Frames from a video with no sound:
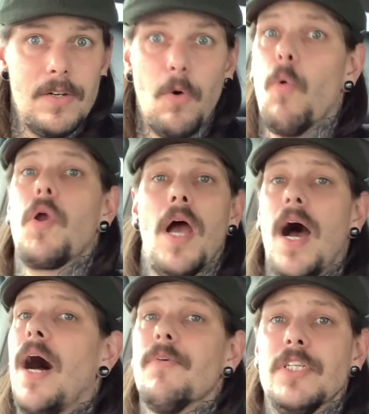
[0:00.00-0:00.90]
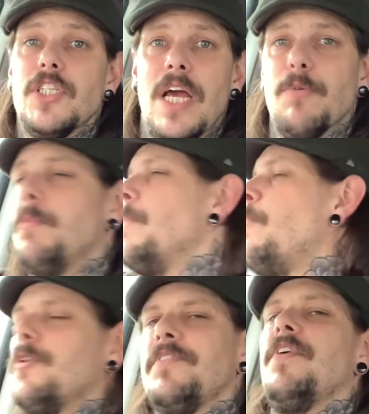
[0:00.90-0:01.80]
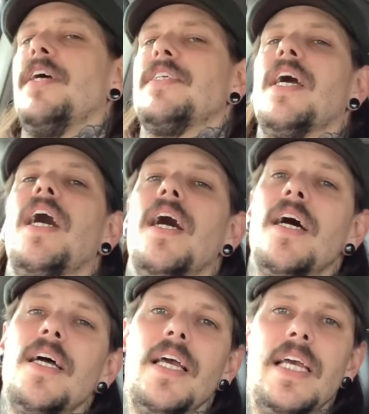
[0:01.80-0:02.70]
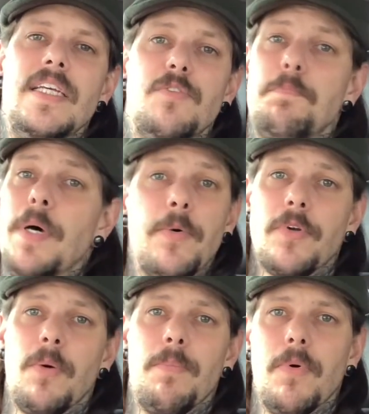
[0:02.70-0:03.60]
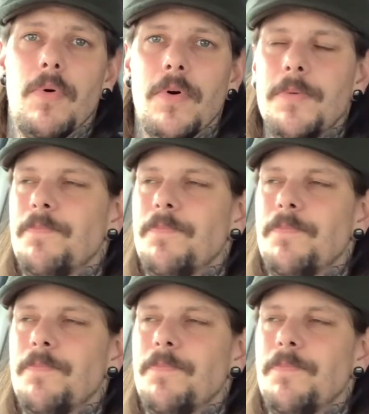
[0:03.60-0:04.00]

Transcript: or car in general, my modified car is built not bought,